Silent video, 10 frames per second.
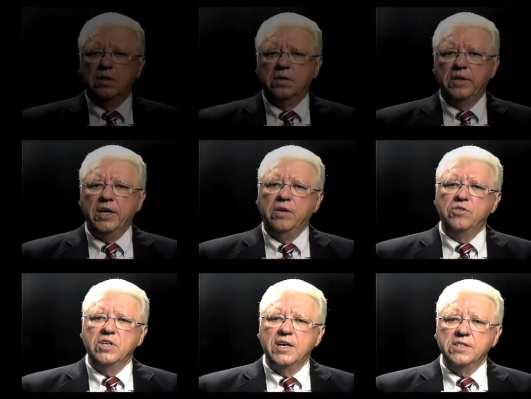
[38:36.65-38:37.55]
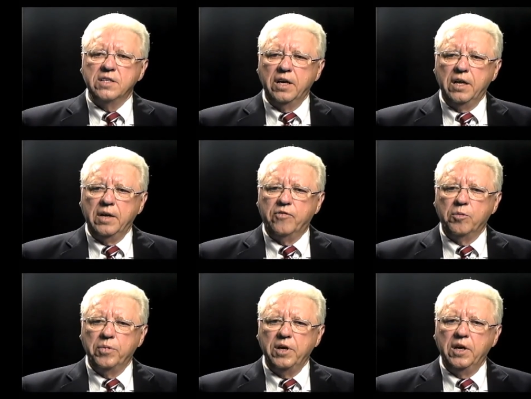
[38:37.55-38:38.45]
Thank you, John Sladek, for
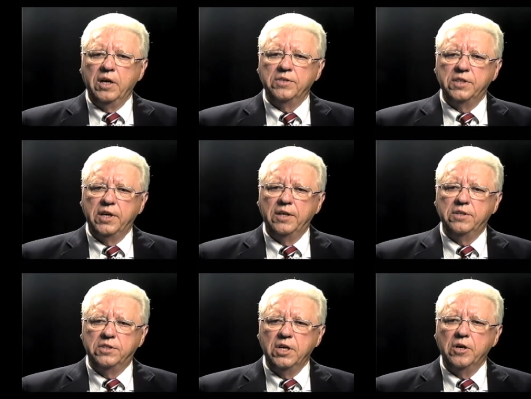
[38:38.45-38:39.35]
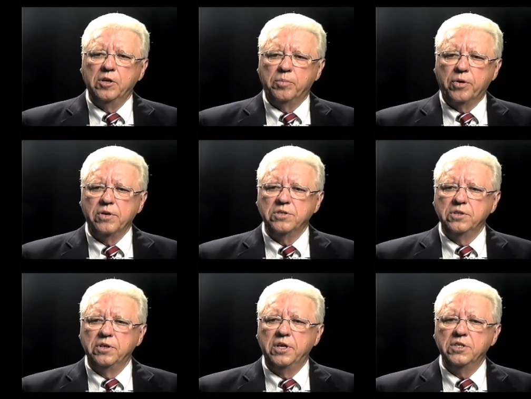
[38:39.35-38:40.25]
being here today to tell you a
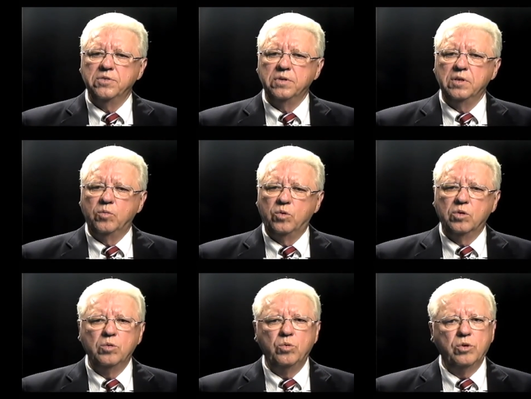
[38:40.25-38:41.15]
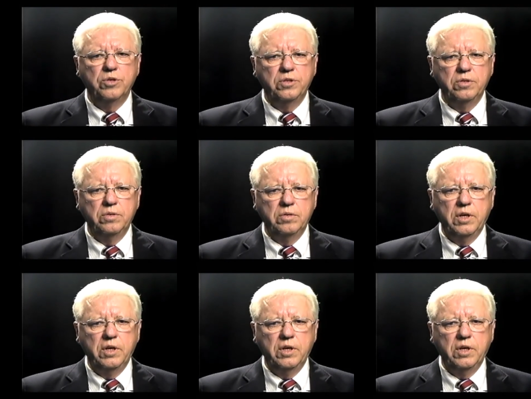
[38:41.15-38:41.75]
personal history of World War II.